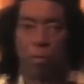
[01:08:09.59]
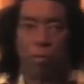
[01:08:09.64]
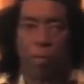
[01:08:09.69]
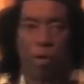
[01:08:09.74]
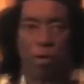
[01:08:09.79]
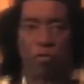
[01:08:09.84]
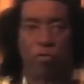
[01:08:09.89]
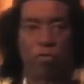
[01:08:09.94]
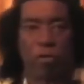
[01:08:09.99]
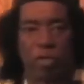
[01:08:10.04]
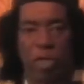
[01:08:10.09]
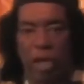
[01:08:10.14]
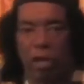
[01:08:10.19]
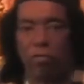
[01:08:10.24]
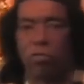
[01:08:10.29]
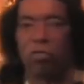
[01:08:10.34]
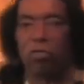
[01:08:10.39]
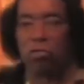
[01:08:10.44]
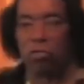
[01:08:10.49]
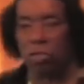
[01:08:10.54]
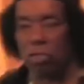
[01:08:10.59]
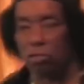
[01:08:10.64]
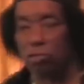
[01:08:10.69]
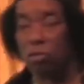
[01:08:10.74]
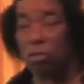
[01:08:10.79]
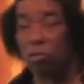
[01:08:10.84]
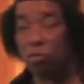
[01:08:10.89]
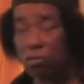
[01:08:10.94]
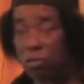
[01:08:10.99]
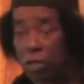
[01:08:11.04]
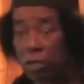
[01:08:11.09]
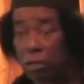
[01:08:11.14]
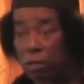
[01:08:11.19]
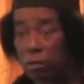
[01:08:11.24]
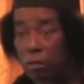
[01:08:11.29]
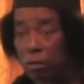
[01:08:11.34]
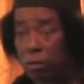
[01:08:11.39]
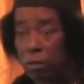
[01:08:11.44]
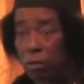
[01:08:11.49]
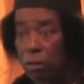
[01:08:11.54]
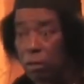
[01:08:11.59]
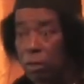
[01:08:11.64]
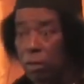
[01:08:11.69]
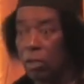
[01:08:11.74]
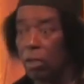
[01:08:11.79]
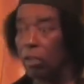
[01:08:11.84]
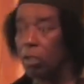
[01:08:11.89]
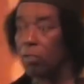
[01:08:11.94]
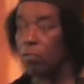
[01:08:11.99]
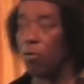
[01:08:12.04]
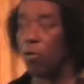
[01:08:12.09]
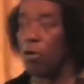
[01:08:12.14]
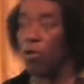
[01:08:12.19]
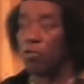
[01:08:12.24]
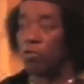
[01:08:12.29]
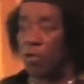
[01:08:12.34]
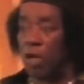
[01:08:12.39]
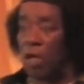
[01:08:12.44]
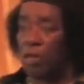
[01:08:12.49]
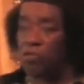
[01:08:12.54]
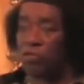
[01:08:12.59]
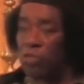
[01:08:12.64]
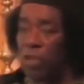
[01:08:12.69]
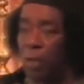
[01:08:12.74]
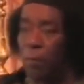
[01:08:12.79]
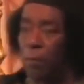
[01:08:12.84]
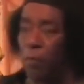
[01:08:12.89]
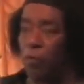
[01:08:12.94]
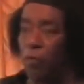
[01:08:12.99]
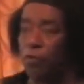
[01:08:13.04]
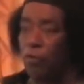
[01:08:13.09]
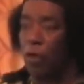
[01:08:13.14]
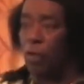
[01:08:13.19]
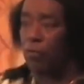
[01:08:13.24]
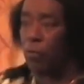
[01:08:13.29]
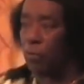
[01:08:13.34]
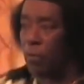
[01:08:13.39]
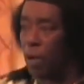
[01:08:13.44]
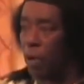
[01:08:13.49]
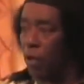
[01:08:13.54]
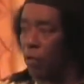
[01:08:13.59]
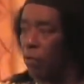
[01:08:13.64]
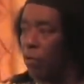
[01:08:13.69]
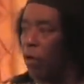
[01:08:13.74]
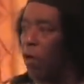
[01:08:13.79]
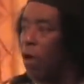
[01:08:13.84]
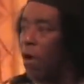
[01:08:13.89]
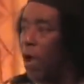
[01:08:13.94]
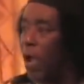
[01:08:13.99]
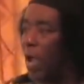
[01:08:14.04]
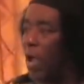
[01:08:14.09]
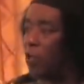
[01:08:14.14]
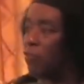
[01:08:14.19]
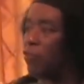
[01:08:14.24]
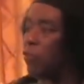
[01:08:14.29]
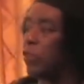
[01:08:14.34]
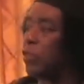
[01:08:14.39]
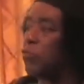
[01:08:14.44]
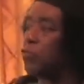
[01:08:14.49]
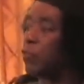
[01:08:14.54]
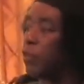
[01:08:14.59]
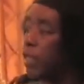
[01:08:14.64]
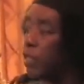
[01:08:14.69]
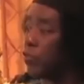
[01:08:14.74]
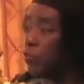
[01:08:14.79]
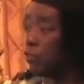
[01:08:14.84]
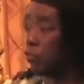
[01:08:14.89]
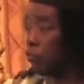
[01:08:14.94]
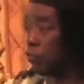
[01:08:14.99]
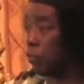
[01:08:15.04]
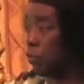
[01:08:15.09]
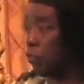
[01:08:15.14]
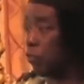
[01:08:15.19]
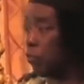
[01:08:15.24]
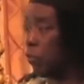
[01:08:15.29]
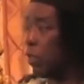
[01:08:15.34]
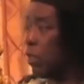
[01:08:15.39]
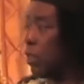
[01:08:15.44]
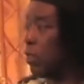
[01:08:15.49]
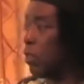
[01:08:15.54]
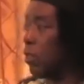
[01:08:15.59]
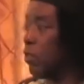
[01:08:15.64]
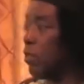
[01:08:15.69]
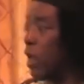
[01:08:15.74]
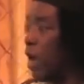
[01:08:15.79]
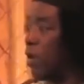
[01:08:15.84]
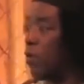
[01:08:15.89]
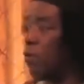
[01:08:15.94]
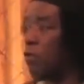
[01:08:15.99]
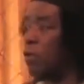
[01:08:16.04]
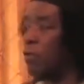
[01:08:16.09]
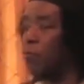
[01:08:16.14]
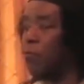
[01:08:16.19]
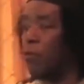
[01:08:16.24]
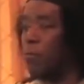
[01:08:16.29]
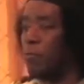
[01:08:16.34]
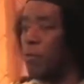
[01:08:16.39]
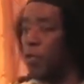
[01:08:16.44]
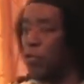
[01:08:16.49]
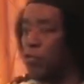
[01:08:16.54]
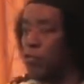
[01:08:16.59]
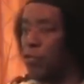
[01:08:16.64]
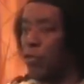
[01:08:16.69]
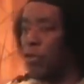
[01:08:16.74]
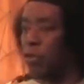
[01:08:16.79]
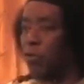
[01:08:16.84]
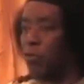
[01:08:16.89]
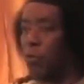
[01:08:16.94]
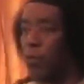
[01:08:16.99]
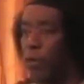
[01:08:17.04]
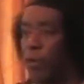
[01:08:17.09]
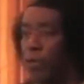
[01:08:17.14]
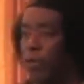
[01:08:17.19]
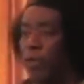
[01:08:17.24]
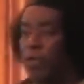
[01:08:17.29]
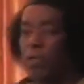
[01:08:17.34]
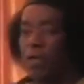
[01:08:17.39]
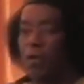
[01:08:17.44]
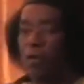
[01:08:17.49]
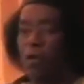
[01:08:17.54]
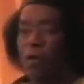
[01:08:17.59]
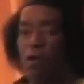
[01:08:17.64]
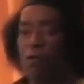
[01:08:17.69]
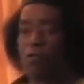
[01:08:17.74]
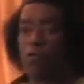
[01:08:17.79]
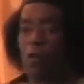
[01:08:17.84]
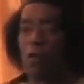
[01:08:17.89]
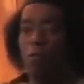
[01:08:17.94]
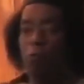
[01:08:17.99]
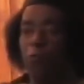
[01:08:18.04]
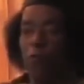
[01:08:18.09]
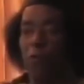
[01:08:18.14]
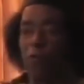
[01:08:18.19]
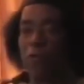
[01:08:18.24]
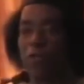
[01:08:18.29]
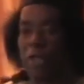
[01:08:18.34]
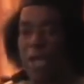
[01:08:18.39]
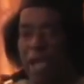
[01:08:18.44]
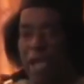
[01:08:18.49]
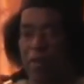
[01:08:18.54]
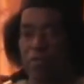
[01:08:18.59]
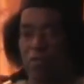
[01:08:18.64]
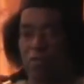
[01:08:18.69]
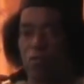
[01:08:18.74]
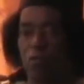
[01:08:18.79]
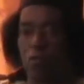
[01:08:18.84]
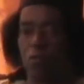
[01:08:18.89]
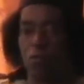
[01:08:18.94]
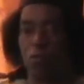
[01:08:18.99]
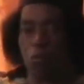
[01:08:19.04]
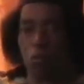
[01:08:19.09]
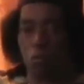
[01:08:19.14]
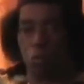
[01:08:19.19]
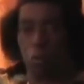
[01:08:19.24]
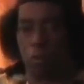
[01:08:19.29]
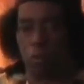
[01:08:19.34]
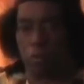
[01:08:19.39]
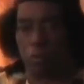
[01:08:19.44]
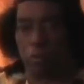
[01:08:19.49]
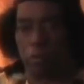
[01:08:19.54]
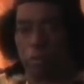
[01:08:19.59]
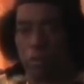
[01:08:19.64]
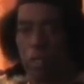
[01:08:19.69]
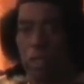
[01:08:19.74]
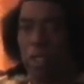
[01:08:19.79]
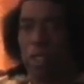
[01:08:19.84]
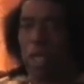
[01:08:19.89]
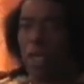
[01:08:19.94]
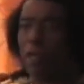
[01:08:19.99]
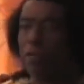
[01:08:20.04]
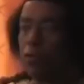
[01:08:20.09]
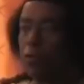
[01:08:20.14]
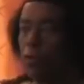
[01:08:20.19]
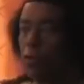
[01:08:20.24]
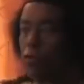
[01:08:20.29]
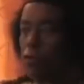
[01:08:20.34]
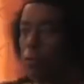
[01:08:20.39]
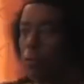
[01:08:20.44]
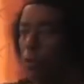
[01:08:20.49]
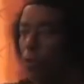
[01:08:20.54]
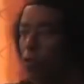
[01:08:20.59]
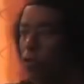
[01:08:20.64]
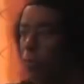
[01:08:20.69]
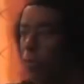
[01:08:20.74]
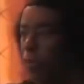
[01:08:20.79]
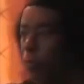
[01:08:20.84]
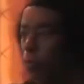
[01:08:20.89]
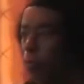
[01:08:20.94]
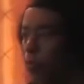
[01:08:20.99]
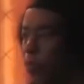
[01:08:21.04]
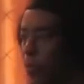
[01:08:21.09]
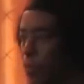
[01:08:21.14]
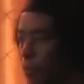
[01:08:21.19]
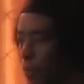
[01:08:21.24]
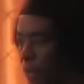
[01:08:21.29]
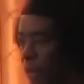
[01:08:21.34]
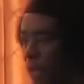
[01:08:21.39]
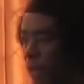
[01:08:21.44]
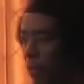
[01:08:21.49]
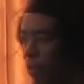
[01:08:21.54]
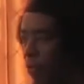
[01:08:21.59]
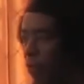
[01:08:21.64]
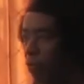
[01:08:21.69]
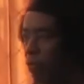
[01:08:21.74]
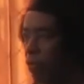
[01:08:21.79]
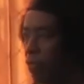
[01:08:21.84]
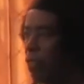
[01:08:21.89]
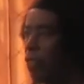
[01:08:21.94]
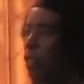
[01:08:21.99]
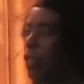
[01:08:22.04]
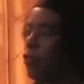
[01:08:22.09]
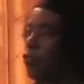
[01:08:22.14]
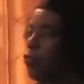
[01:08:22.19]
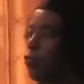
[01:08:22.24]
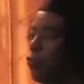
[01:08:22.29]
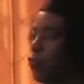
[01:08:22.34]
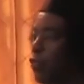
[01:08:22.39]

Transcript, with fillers: your boroughs, your counties, etc. The Moorish science temples of America are actually regencies. They're not only for ministerial work, they're also for national work. And you're supposed to be prepared to